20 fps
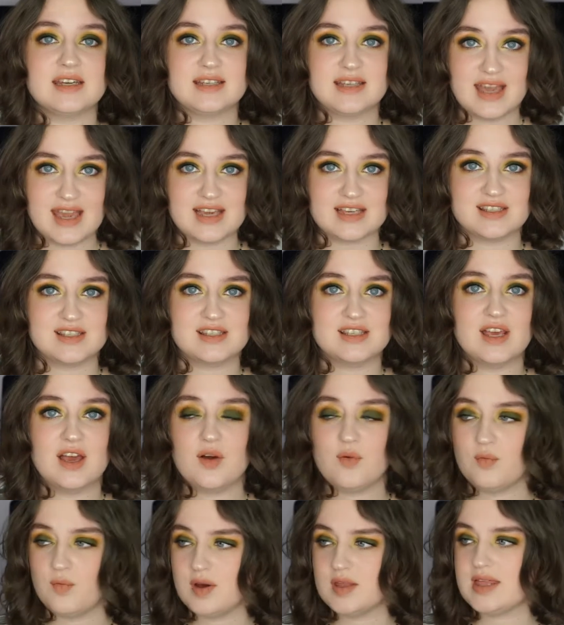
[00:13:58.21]
case
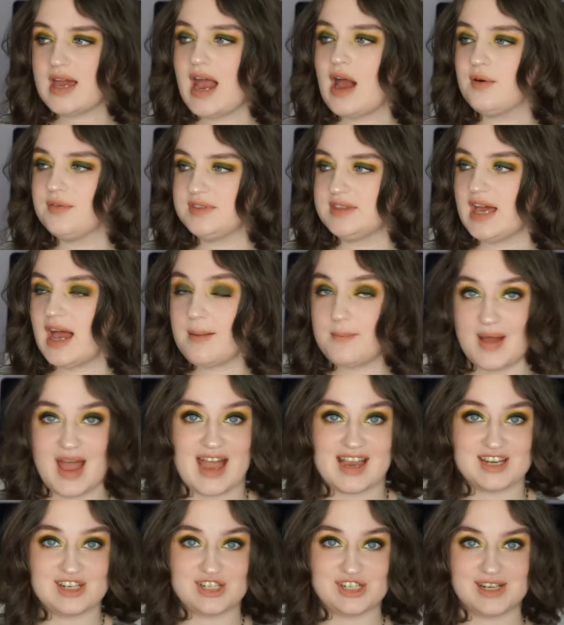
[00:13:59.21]
without that
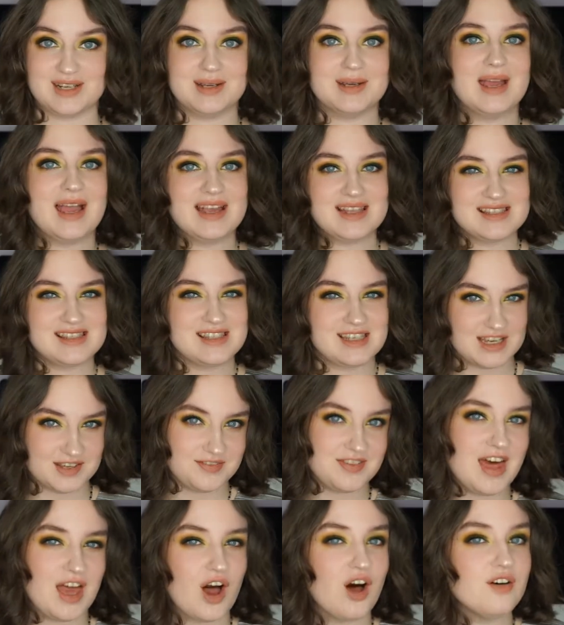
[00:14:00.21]
packaging and see
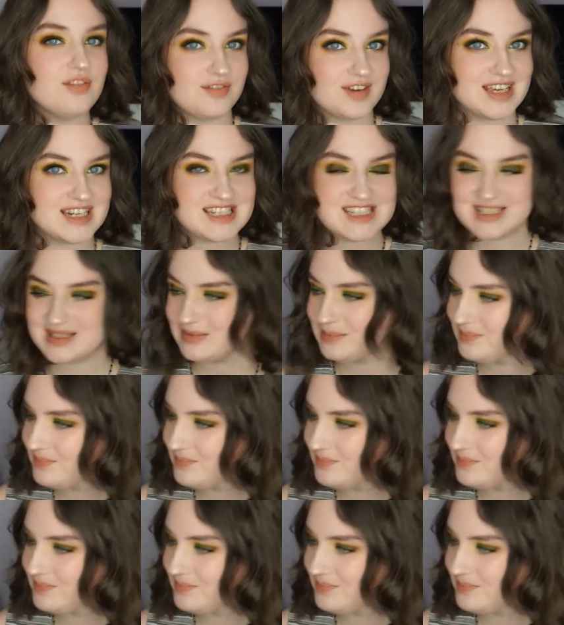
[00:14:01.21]
if they all fit.